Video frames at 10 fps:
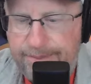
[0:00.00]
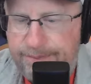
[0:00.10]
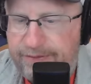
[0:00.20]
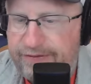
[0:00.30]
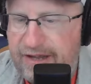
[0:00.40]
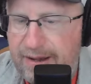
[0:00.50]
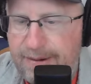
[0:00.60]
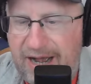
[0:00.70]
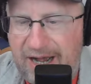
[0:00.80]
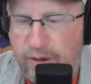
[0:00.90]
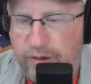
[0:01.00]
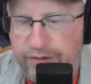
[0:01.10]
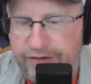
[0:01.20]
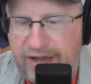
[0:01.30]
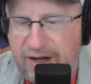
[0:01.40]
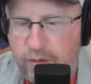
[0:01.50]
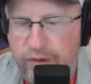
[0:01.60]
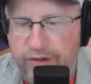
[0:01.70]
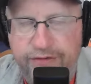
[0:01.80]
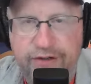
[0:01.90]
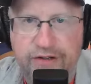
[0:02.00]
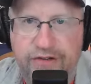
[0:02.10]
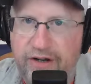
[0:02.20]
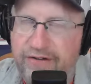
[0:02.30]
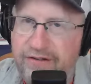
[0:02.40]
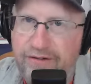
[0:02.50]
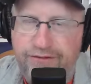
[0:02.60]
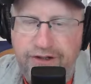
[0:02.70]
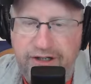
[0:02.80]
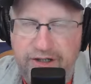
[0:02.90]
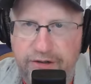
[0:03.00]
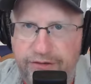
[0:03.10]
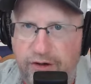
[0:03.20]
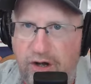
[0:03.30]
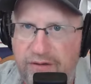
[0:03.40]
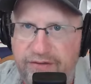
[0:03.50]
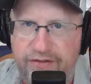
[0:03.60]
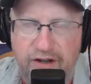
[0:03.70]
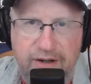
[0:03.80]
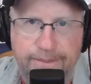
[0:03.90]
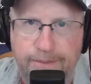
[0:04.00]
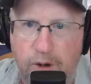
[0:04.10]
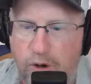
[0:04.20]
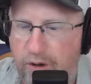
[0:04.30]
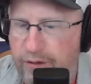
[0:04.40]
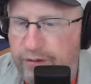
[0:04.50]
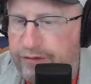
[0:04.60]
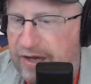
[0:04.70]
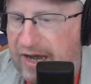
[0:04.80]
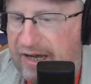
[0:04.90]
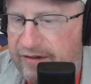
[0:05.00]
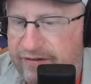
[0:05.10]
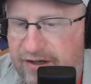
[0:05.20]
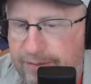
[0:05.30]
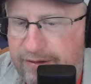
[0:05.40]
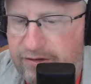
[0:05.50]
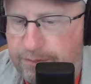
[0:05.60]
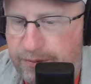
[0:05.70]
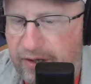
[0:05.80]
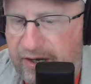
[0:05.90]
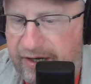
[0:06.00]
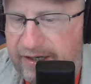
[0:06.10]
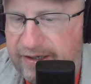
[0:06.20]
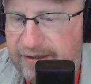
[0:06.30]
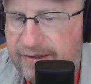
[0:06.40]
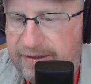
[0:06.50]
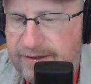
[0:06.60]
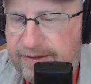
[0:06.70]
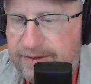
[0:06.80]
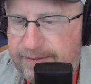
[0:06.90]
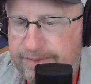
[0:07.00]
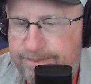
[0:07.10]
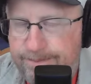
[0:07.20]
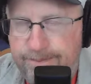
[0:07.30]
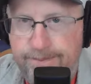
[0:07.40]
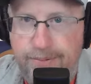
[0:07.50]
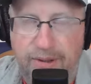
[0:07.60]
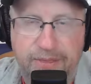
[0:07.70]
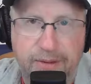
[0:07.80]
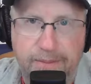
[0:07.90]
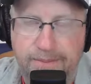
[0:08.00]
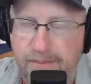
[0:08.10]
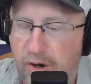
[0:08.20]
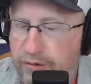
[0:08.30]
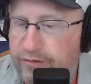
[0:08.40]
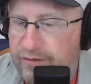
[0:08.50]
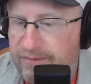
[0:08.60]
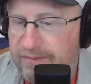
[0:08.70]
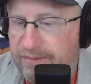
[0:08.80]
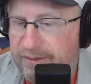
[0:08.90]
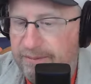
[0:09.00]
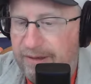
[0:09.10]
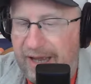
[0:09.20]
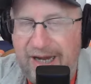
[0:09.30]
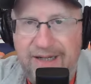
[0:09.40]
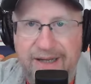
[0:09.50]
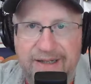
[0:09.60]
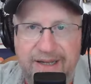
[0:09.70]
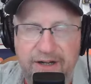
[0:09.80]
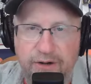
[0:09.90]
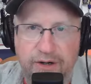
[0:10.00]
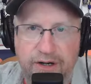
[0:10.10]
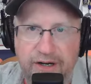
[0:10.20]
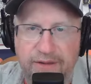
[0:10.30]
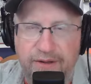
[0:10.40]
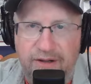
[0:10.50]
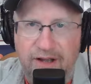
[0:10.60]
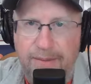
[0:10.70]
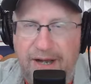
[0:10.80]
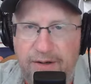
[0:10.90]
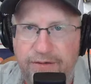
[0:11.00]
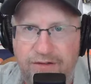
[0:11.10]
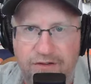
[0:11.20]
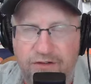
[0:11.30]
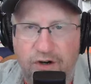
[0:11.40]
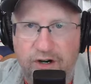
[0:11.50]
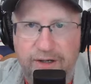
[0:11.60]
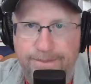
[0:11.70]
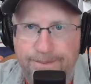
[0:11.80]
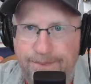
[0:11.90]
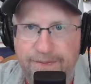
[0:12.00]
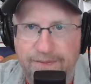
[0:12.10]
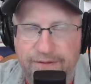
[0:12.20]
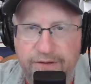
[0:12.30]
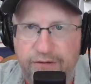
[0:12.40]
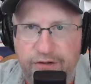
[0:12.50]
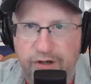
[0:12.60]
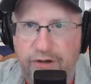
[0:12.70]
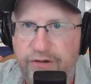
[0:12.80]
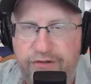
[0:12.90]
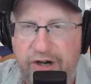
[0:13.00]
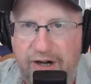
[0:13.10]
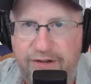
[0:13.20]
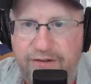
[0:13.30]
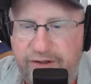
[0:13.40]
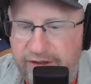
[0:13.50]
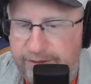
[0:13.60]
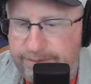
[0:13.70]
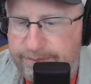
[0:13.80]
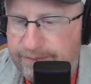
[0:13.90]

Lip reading: Sam Howell, Zach Wilson, Justin Fields, all of a sudden, all those guys come into play. But the most likely leader in the clubhouse to start this year is Jarrett Stidham.